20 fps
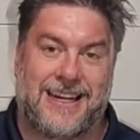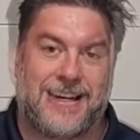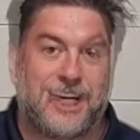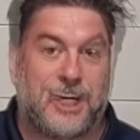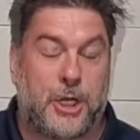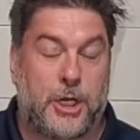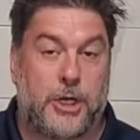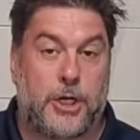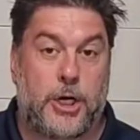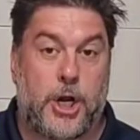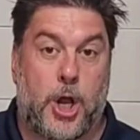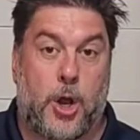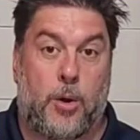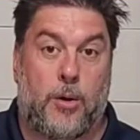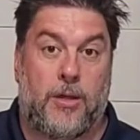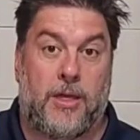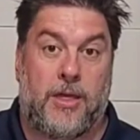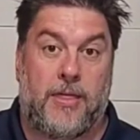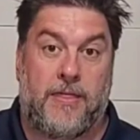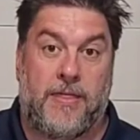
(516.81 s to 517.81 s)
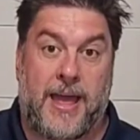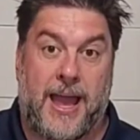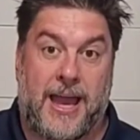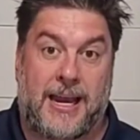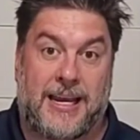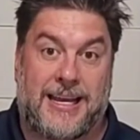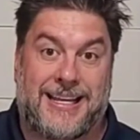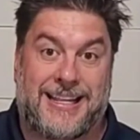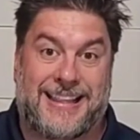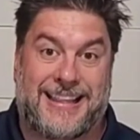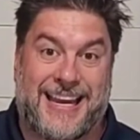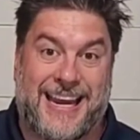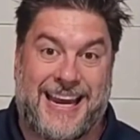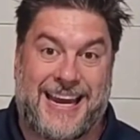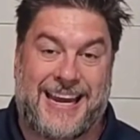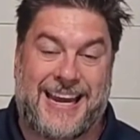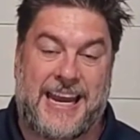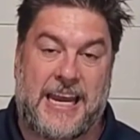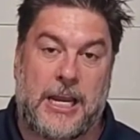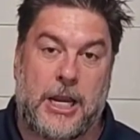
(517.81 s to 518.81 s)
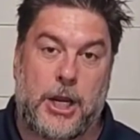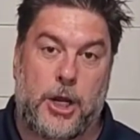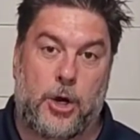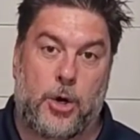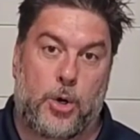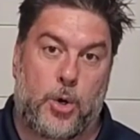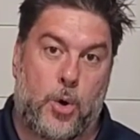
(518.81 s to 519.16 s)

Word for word: I should note that cleaning your